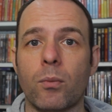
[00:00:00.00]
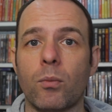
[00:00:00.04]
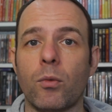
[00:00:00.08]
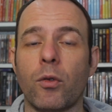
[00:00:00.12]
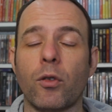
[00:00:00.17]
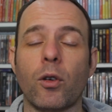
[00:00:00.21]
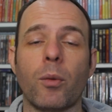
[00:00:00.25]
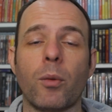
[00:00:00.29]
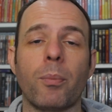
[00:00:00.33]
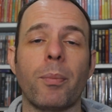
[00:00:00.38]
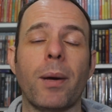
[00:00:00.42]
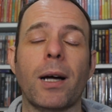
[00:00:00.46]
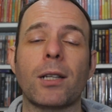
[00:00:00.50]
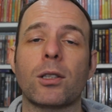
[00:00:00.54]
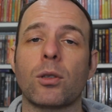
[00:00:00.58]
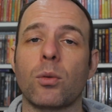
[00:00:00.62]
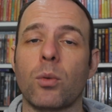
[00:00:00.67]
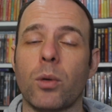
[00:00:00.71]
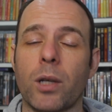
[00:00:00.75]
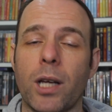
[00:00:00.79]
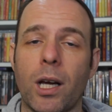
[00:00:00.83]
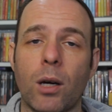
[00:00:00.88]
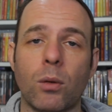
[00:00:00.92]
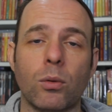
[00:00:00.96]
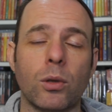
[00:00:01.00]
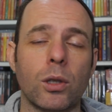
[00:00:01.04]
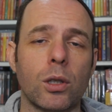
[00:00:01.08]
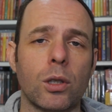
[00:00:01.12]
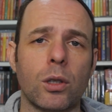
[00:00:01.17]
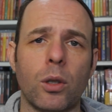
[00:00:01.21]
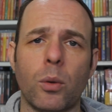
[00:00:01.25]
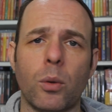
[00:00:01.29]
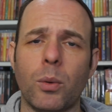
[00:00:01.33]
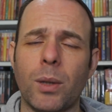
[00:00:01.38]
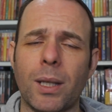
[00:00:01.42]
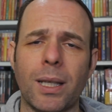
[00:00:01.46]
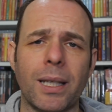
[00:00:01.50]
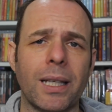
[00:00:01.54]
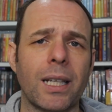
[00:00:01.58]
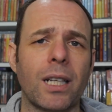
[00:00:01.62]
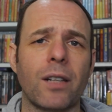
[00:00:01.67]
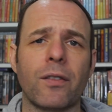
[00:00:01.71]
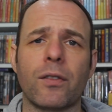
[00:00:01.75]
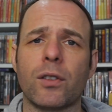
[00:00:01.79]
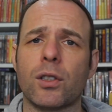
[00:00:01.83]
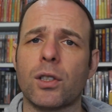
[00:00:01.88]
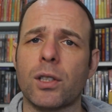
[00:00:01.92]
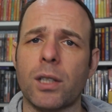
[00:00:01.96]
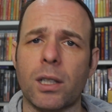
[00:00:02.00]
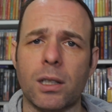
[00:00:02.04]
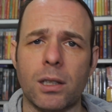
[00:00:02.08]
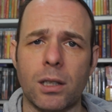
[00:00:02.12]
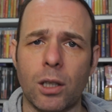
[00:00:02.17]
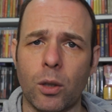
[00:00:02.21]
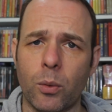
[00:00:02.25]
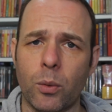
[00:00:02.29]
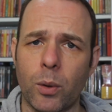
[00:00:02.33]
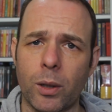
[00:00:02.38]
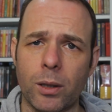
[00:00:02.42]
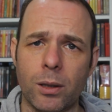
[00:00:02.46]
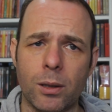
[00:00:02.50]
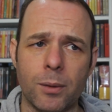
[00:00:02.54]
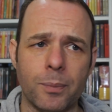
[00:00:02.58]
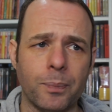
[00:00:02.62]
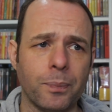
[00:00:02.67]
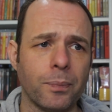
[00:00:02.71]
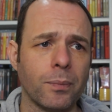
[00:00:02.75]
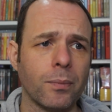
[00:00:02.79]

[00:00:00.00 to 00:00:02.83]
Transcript: We've got Battle Royale just now, you can get it for 60 quid.